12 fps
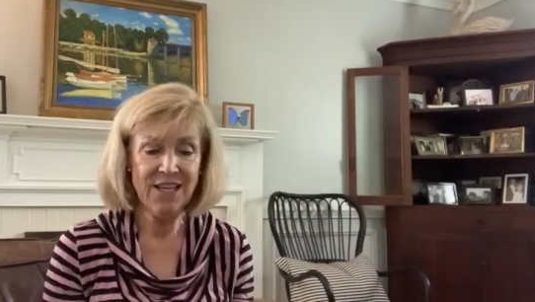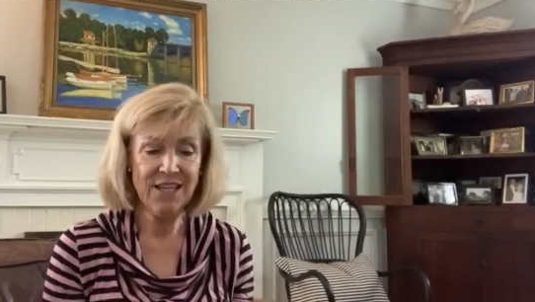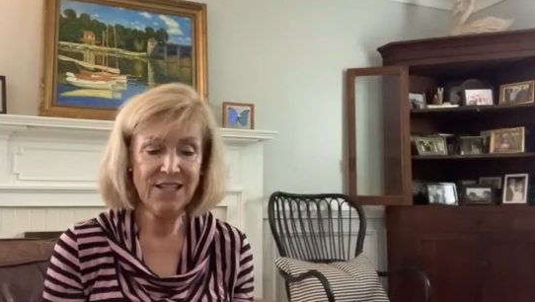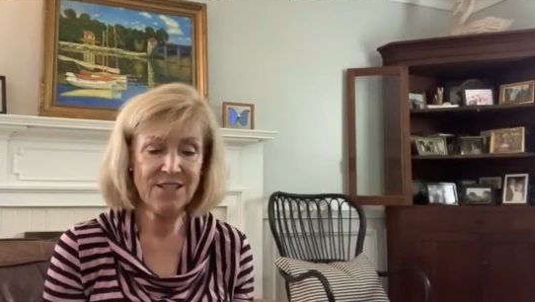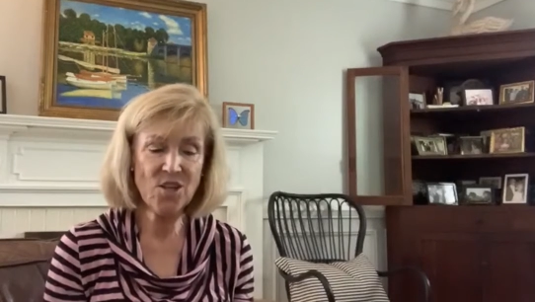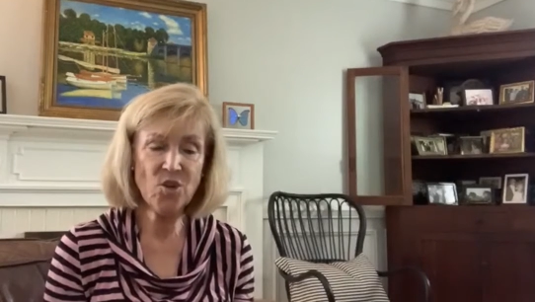
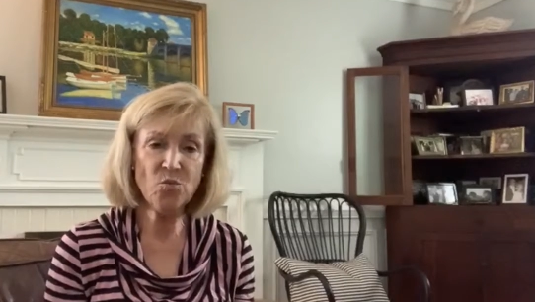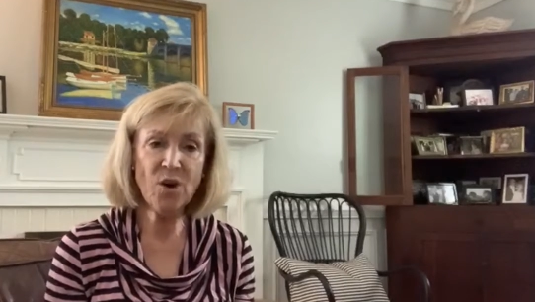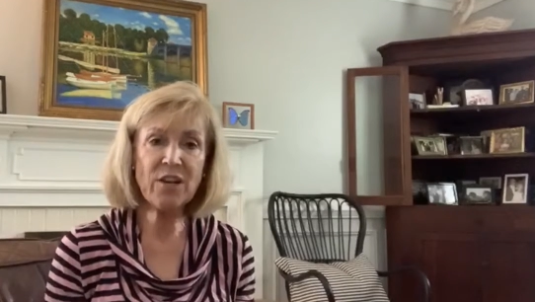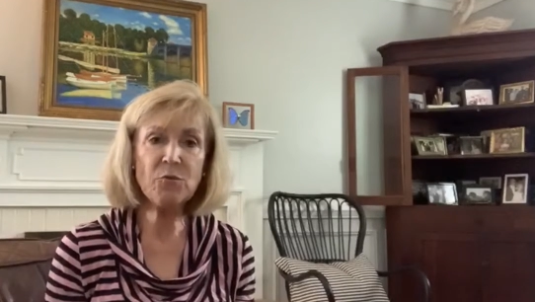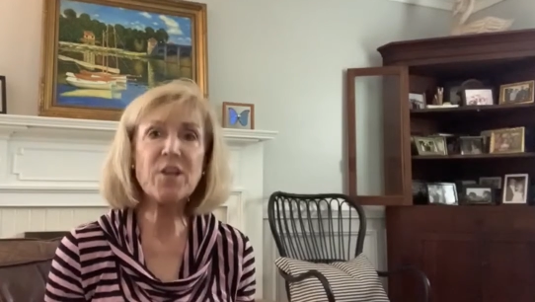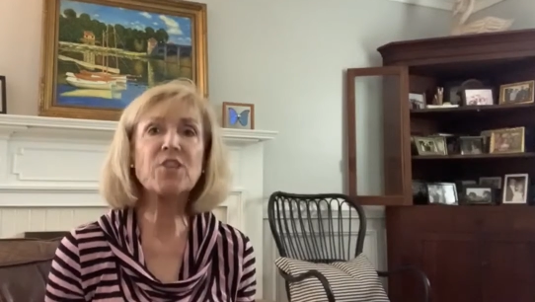So what
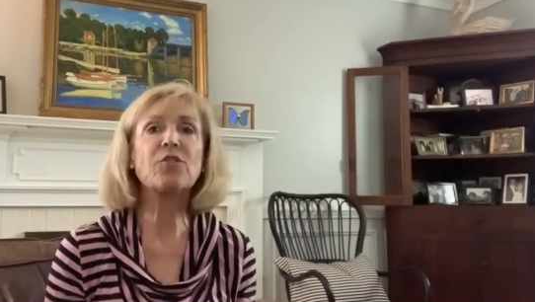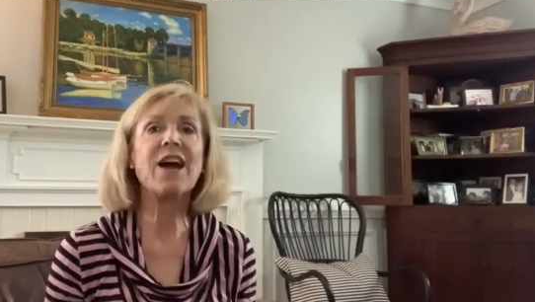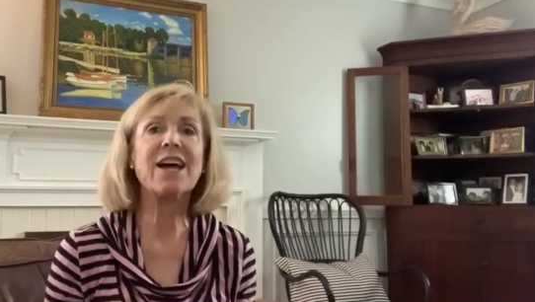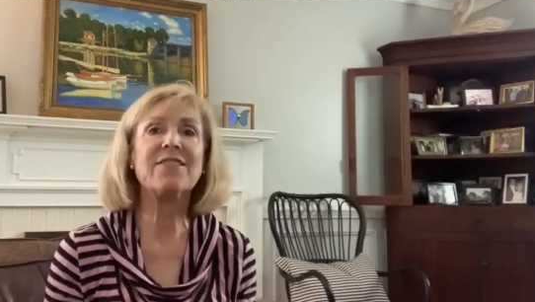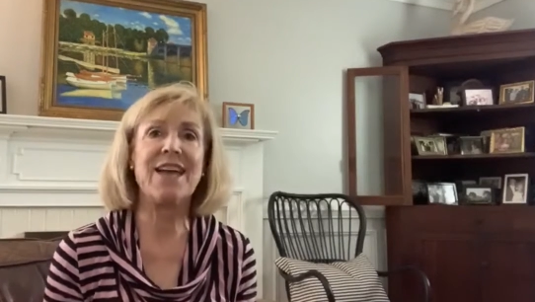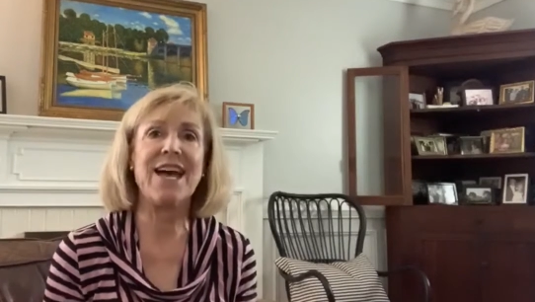if we
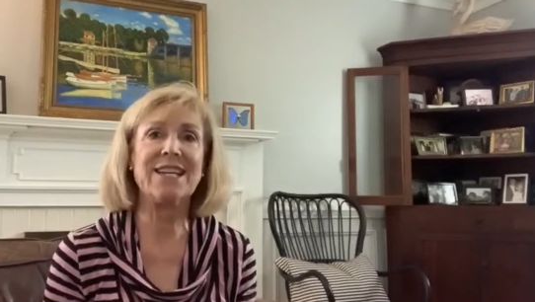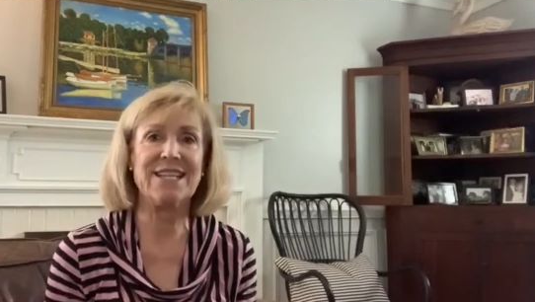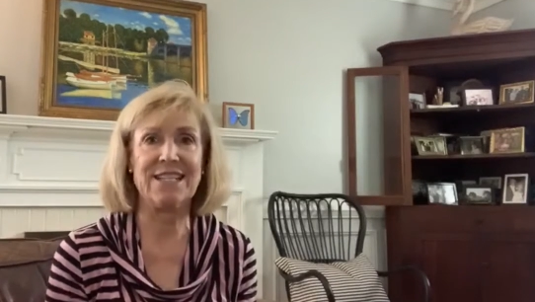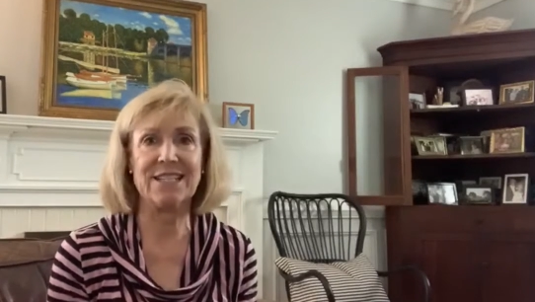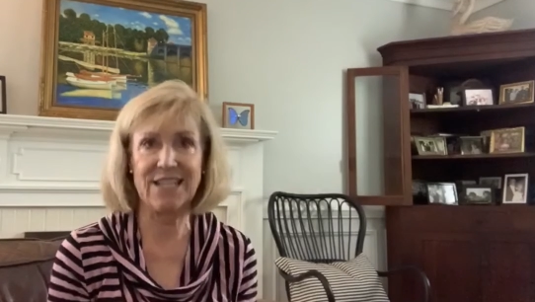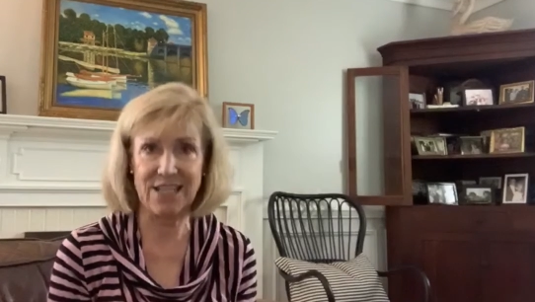tried that
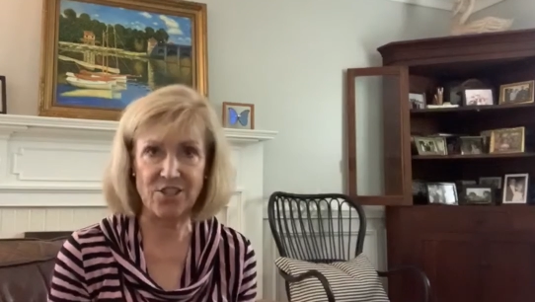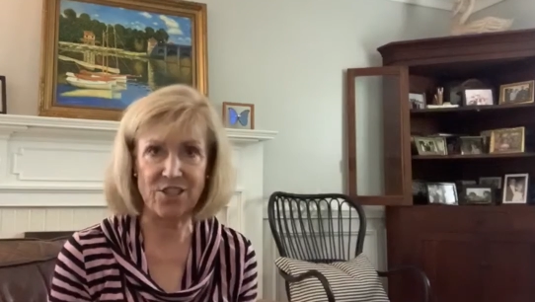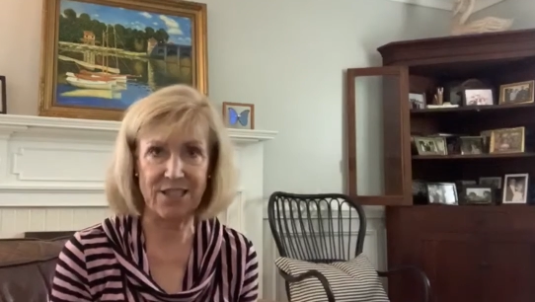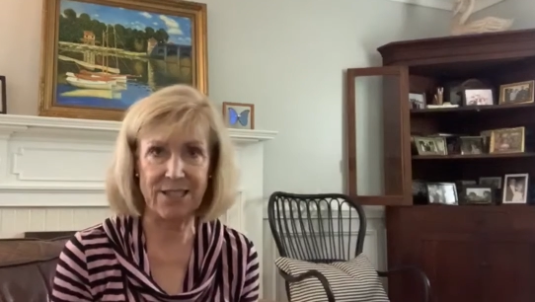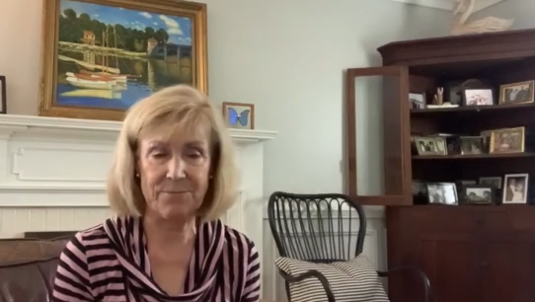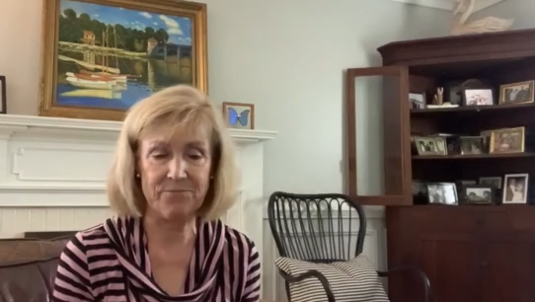
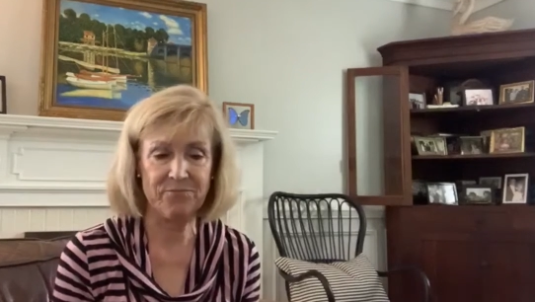intentionally?